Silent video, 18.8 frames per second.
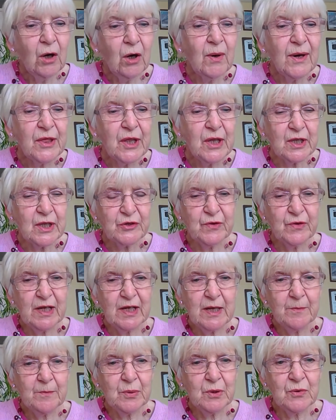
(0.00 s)
Oh, I think that's
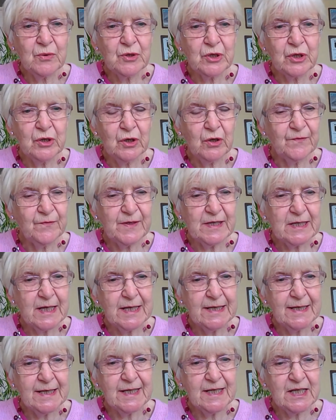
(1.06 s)
really important. Obviously,
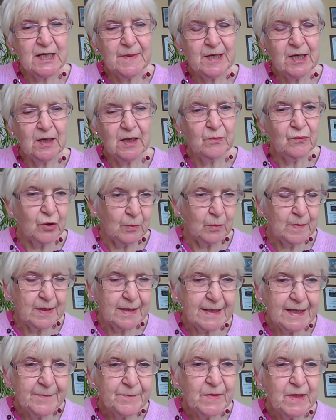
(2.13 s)
it needs to be done
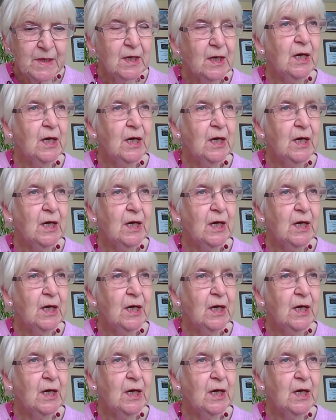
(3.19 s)
properly.